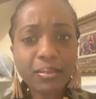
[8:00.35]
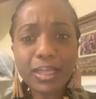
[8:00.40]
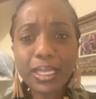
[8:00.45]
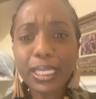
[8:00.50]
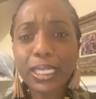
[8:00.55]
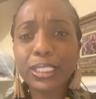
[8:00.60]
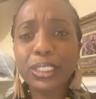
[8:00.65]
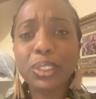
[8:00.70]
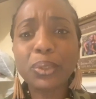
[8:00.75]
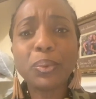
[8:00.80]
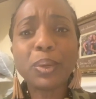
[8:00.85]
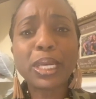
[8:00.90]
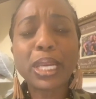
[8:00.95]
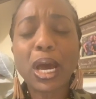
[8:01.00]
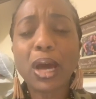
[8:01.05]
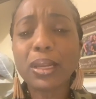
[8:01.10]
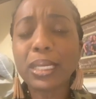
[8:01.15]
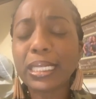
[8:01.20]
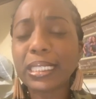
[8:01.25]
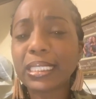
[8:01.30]
doing
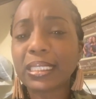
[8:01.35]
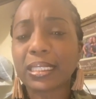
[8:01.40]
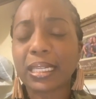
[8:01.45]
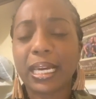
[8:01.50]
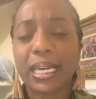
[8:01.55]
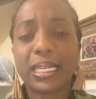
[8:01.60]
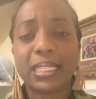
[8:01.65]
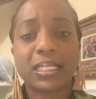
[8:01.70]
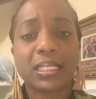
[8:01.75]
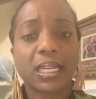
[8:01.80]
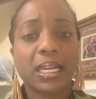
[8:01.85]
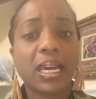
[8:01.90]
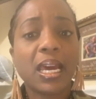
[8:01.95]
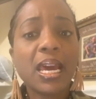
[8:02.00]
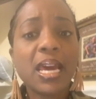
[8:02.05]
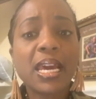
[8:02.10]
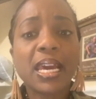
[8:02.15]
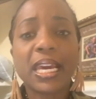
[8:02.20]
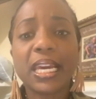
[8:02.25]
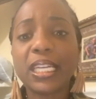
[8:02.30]
all these things and
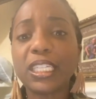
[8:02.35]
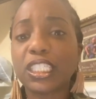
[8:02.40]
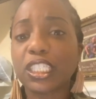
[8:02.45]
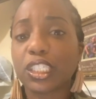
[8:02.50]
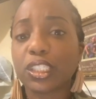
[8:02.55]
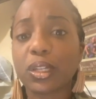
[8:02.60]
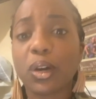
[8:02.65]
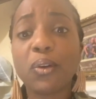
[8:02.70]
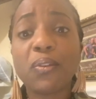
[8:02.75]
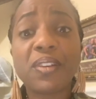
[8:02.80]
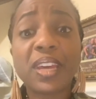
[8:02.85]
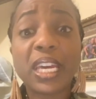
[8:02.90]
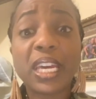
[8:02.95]
he just over here